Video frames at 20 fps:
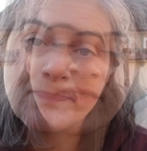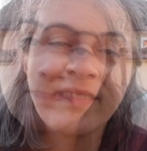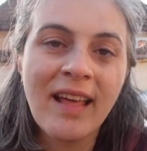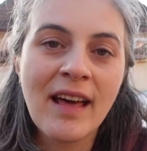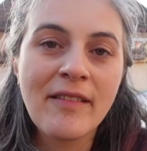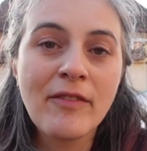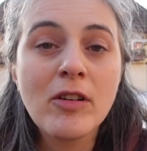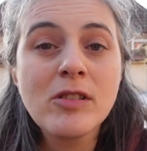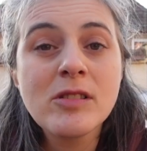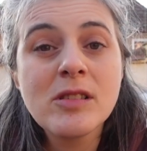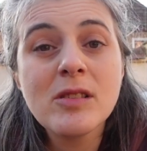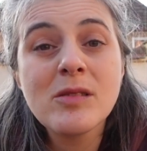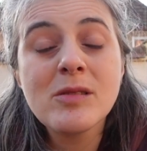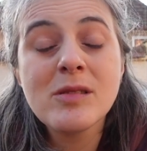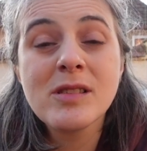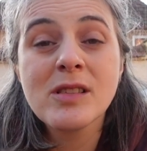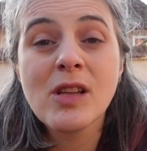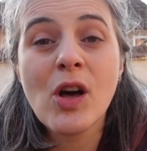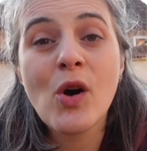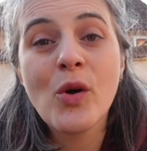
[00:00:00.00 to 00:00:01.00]
I've also
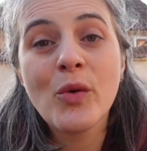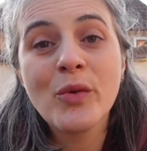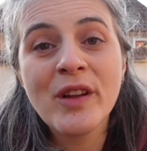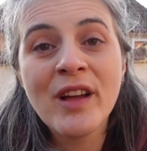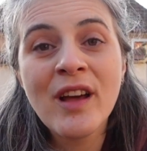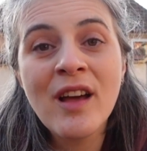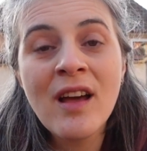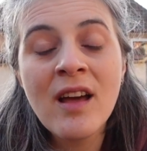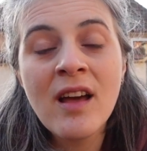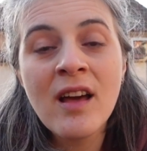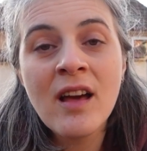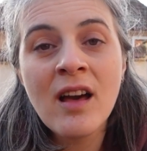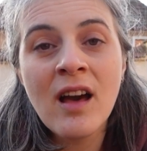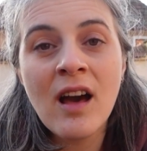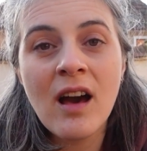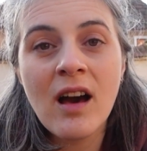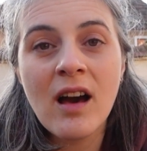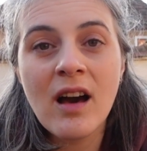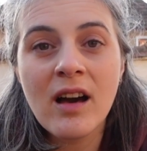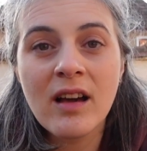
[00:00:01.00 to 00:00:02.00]
sown
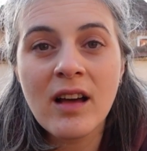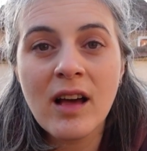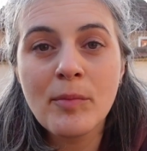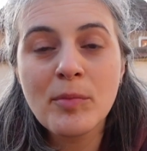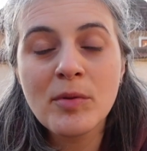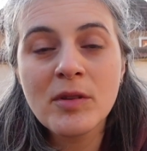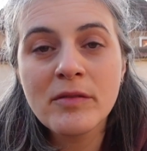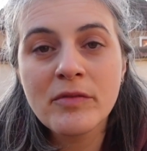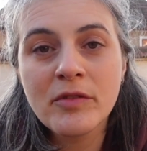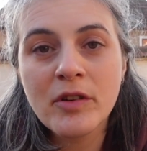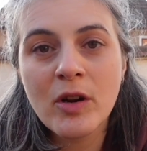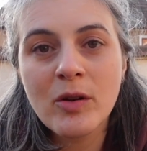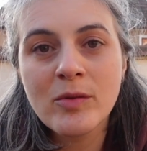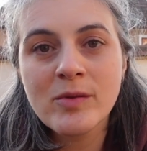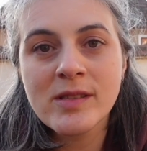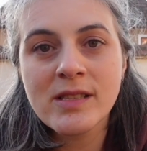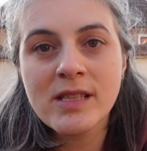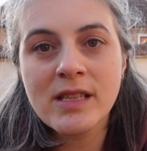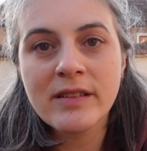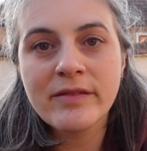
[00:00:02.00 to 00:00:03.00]
a couple of
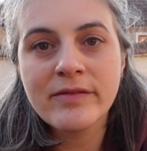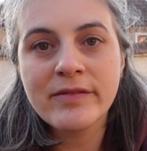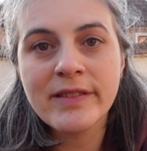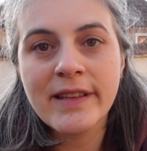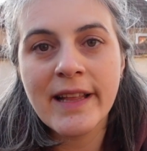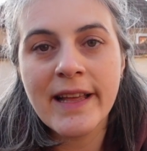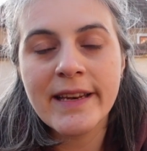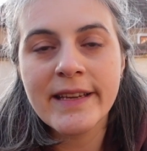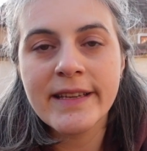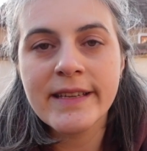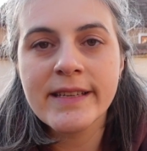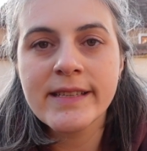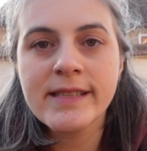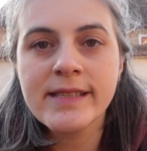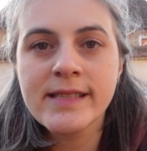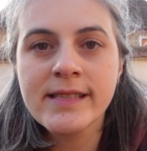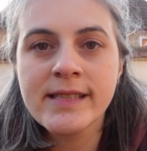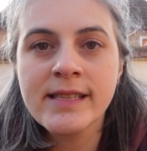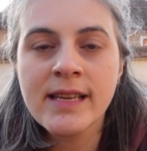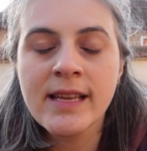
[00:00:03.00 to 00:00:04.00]
rows of
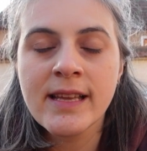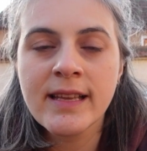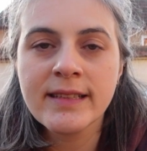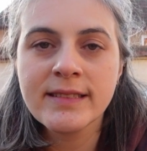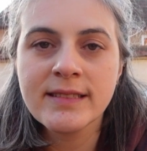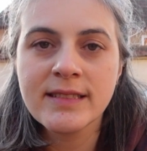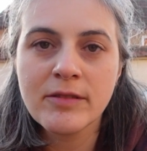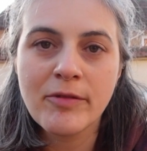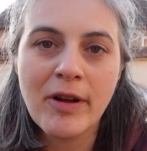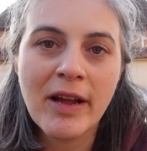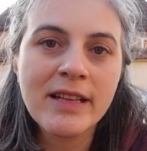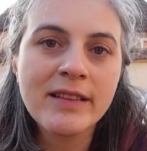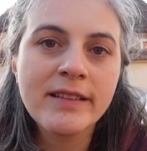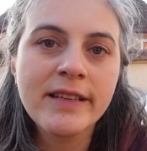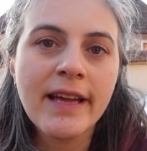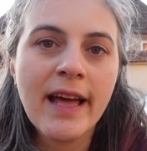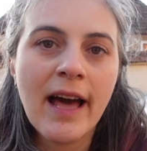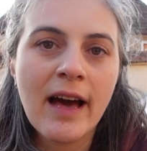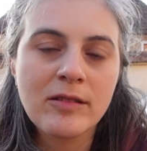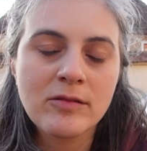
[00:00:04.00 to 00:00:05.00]
lettuce
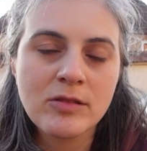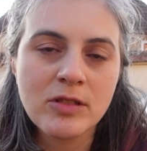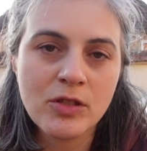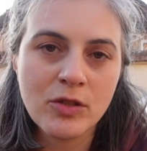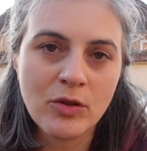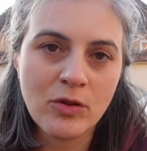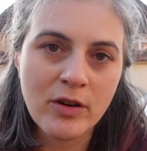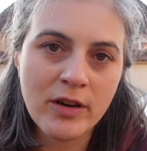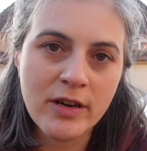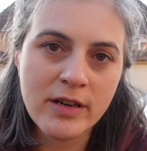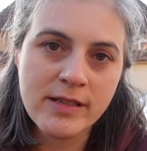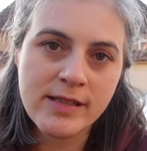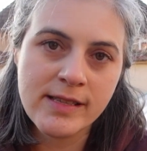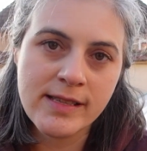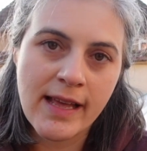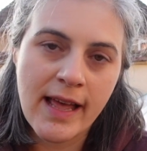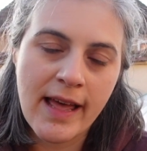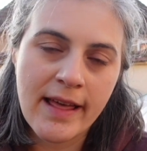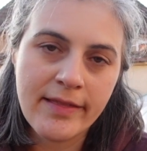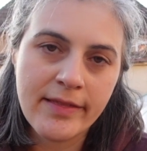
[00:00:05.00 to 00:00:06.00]
directly outdoors,
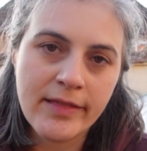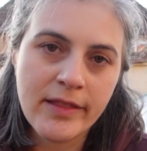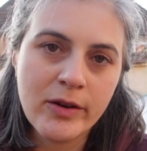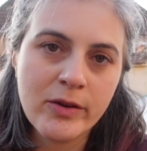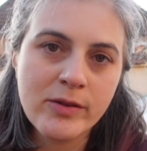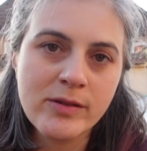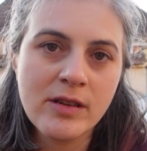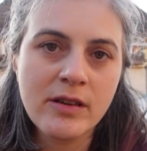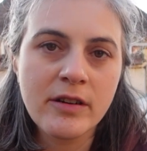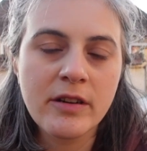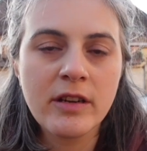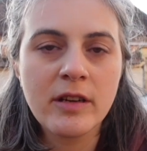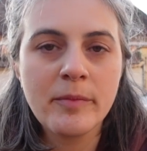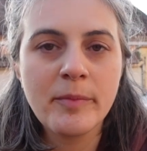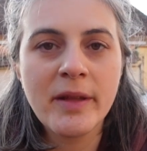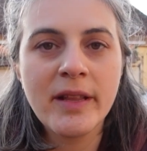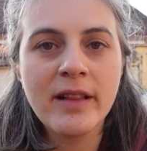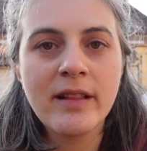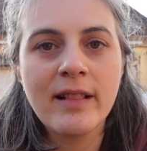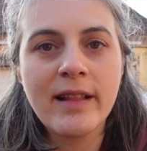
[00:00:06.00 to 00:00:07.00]
and those are going to
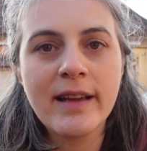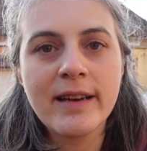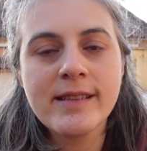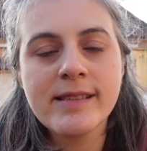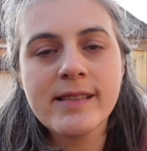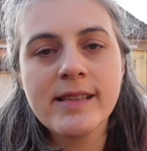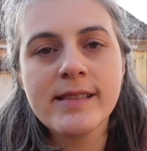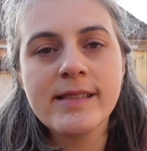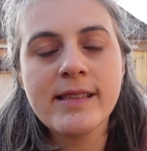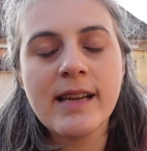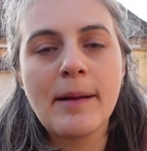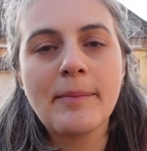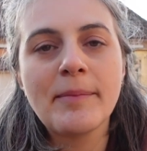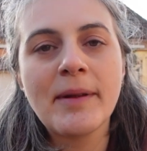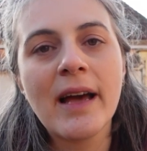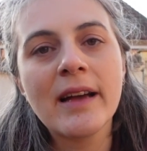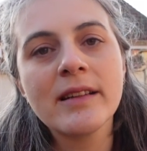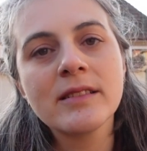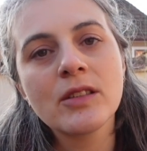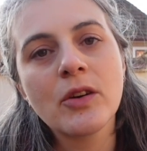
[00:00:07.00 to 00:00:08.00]
be the lettuces that I'm
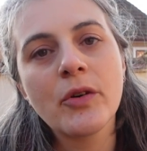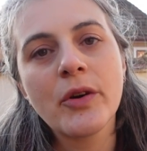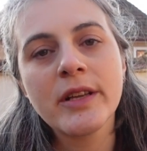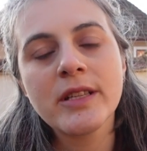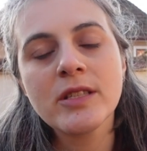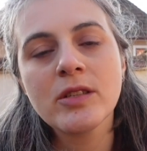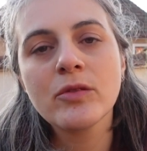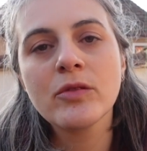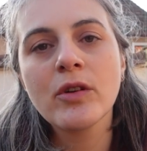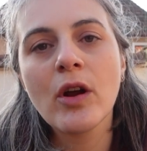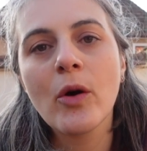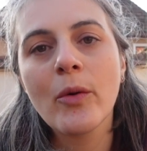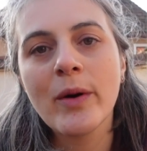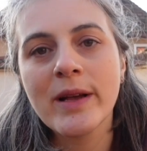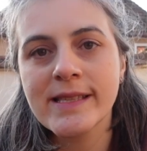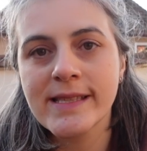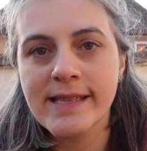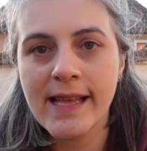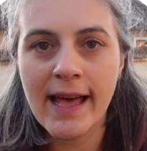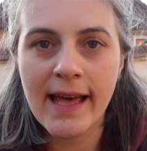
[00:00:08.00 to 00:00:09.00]
not going to grow
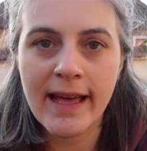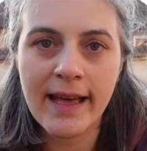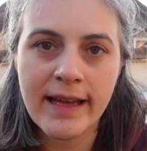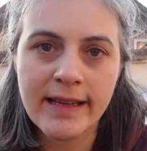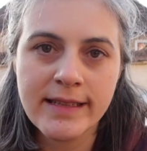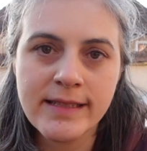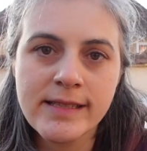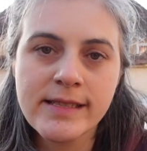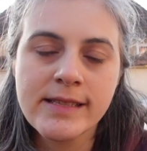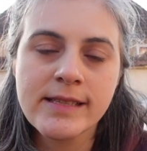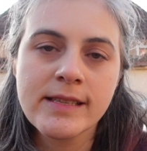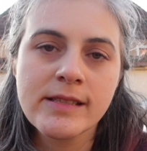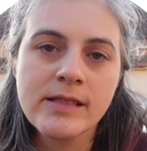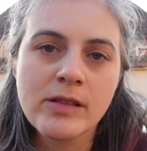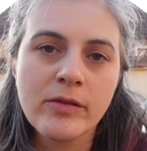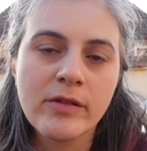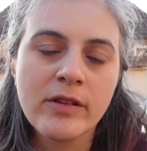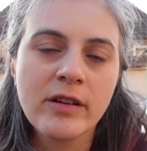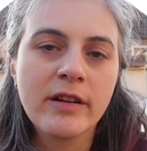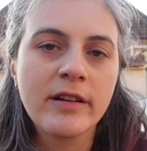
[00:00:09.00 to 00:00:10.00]
as heads,
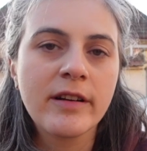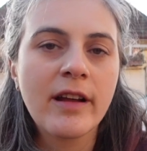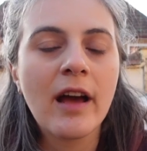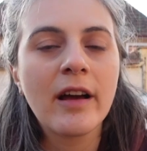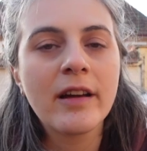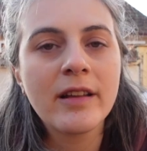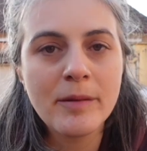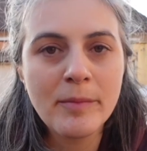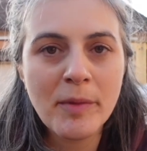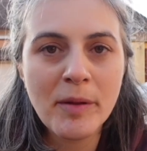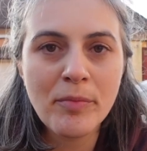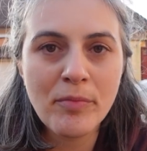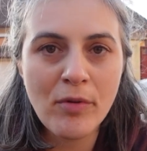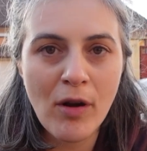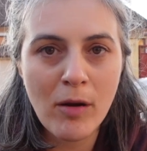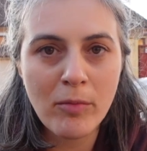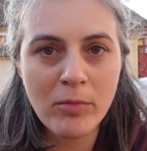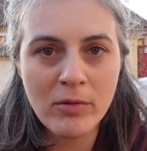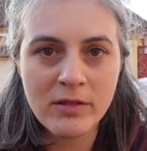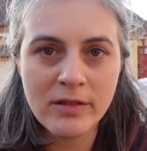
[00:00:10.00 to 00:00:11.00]
so they're not going to be
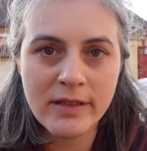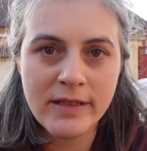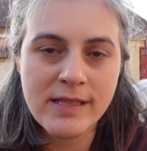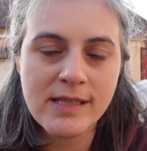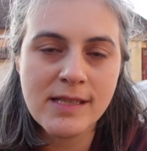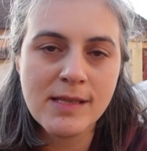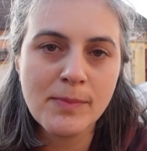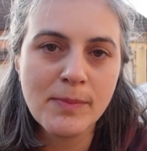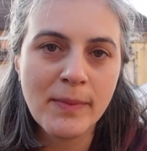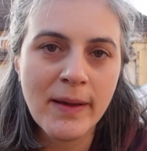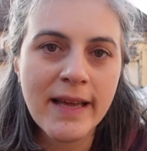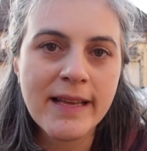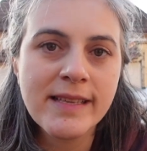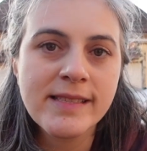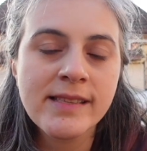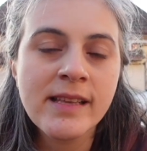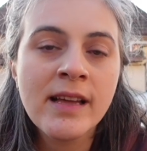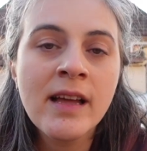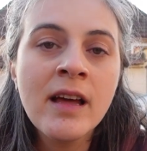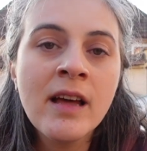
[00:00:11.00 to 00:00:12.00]
properly
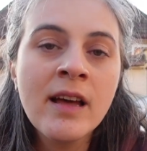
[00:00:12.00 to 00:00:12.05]
spaced.